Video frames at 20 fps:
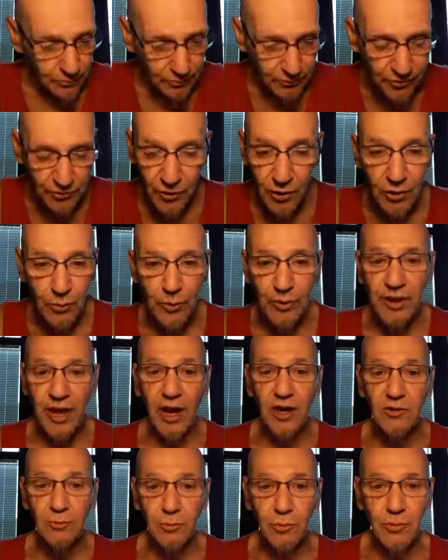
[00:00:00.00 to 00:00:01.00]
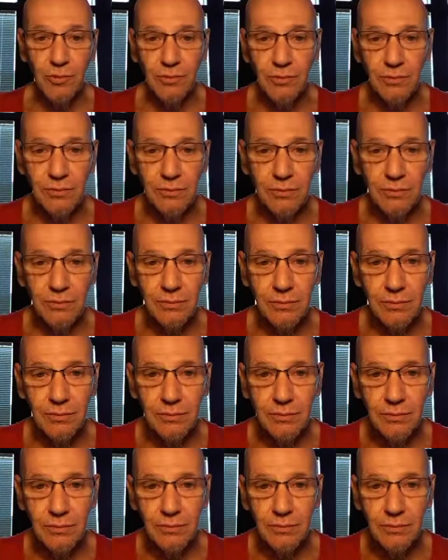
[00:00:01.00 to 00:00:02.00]
It started with aspirin
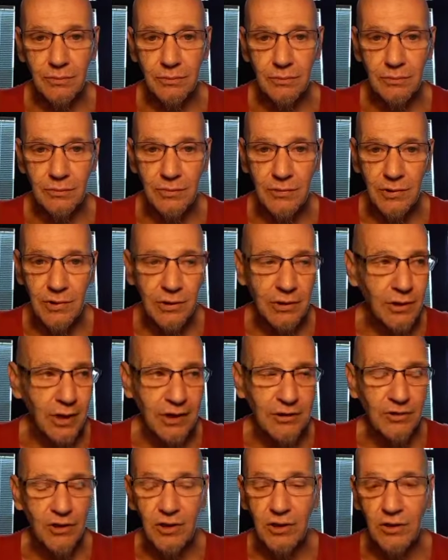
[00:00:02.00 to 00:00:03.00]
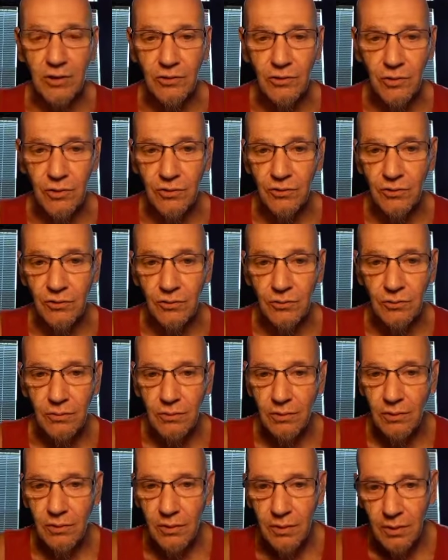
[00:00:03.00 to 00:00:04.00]
in the 1800s,
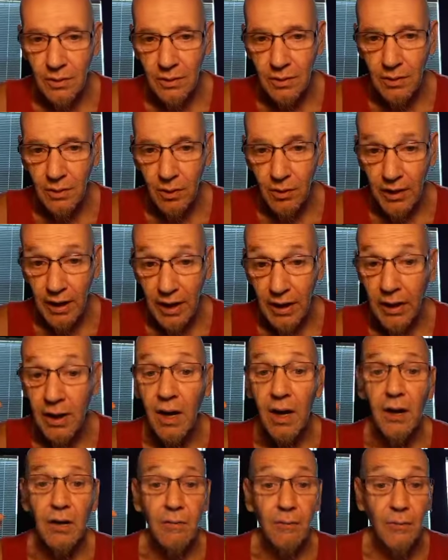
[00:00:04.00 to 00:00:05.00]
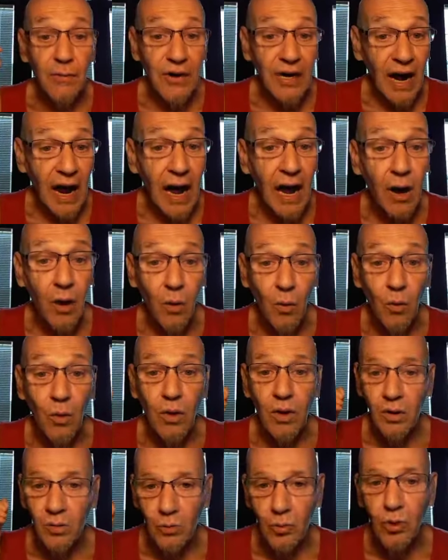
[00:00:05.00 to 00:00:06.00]
okay? Now
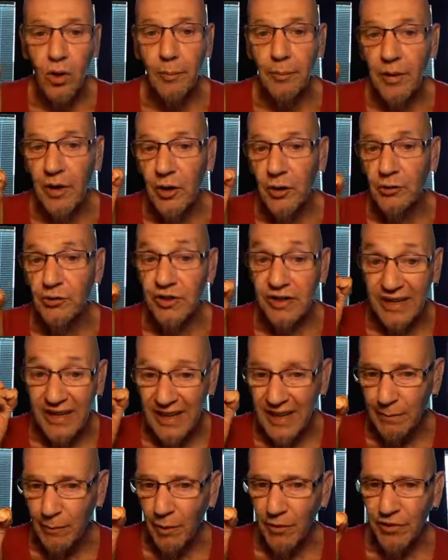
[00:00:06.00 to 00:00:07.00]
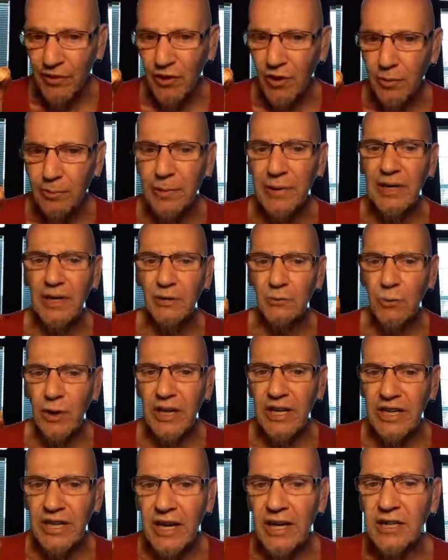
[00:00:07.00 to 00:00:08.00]
we're up here to chemotherapy and
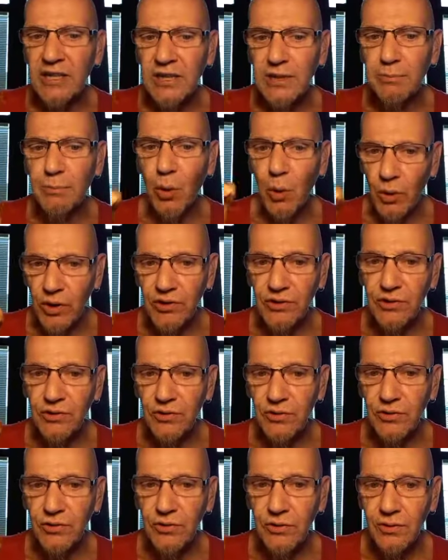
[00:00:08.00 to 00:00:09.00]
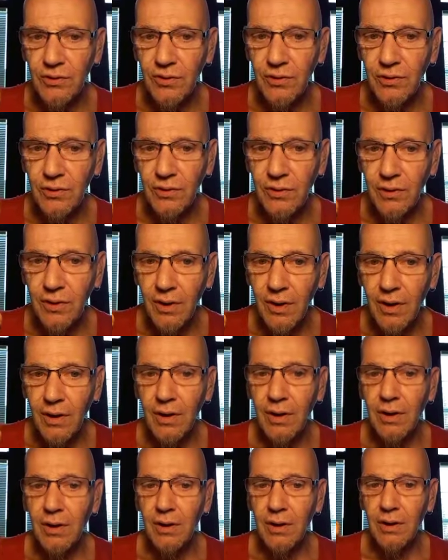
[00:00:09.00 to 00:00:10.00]
radiation poisons
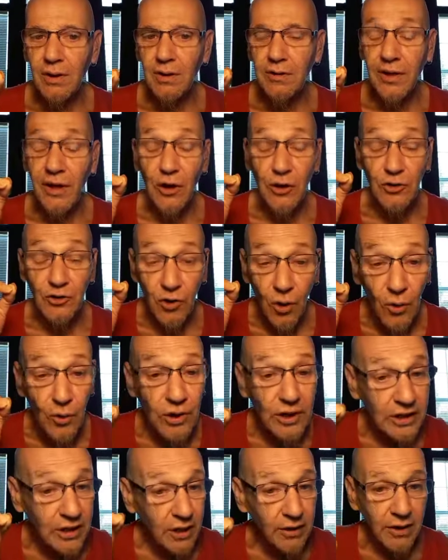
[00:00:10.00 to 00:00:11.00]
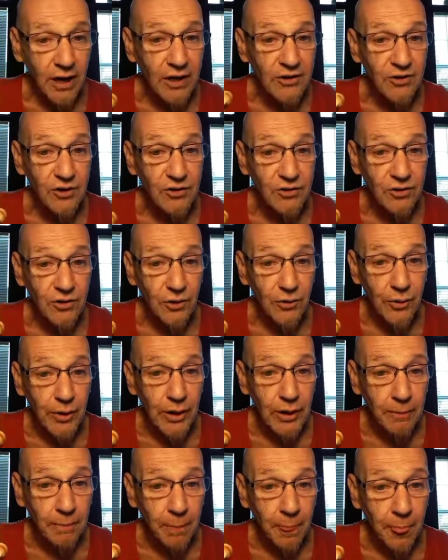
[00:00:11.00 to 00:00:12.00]
that are totally
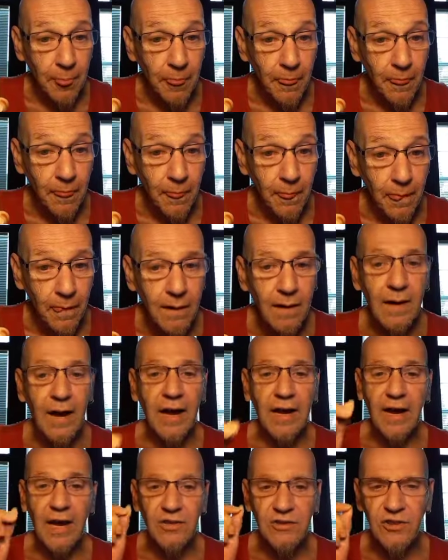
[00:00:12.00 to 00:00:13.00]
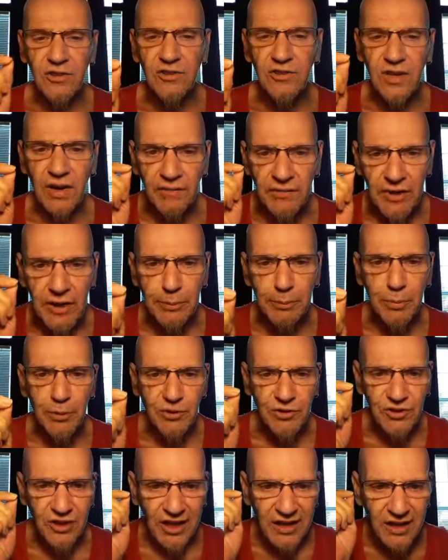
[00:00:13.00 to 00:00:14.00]
unnecessary and has a
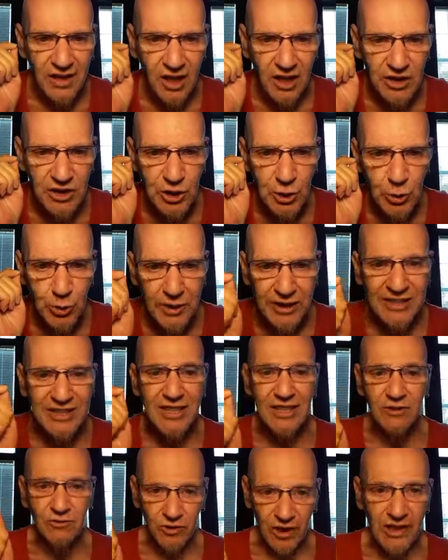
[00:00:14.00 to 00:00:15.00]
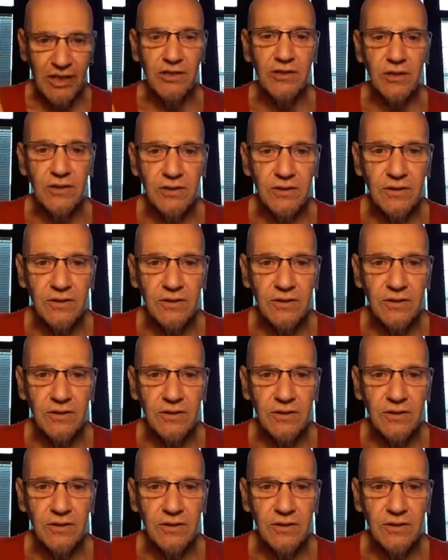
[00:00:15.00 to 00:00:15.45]
70% attrition rate,